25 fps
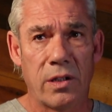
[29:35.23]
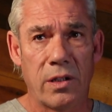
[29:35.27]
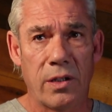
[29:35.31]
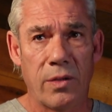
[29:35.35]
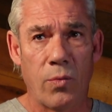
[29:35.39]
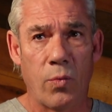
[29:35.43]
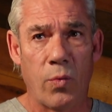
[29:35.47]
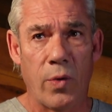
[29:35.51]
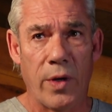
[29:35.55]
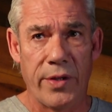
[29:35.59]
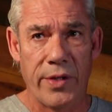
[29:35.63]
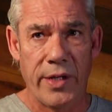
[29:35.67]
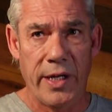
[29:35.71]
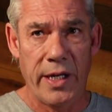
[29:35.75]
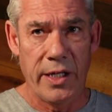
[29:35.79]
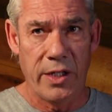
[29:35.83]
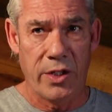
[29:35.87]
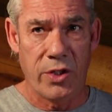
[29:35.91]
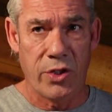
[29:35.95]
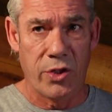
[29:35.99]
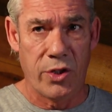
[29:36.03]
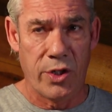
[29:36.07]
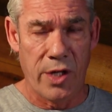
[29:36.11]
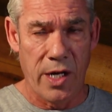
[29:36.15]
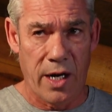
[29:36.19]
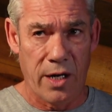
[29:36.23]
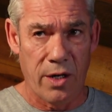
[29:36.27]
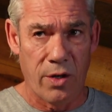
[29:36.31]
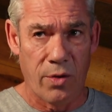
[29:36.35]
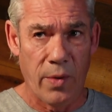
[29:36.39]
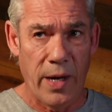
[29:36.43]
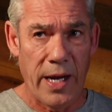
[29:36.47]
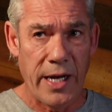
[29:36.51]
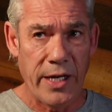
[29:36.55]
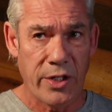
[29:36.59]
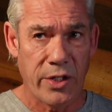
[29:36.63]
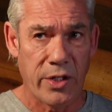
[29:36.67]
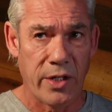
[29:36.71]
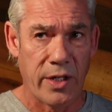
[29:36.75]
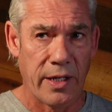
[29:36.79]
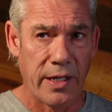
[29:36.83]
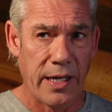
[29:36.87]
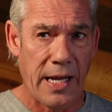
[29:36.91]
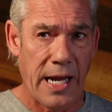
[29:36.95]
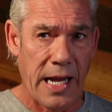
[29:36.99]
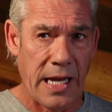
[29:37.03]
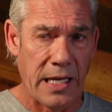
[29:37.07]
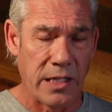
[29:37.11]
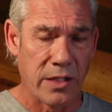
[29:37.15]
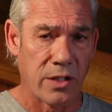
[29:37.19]
with each generation
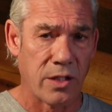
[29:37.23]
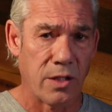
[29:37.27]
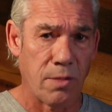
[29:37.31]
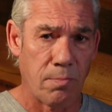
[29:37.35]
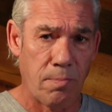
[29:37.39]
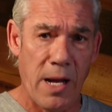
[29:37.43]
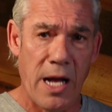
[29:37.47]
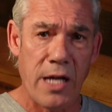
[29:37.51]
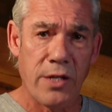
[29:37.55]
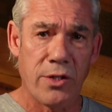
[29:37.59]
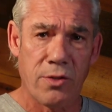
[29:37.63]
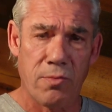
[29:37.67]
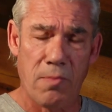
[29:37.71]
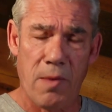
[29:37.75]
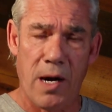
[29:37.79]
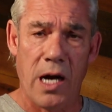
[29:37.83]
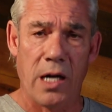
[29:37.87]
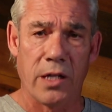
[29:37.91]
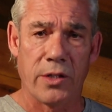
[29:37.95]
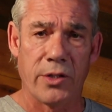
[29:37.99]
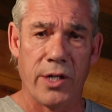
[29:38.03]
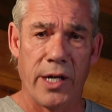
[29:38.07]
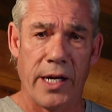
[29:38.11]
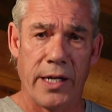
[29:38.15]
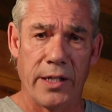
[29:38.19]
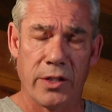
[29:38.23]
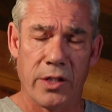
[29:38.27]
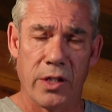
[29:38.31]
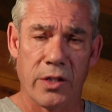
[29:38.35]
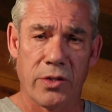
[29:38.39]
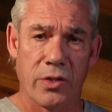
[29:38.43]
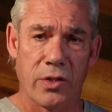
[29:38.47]
as the benchmark changes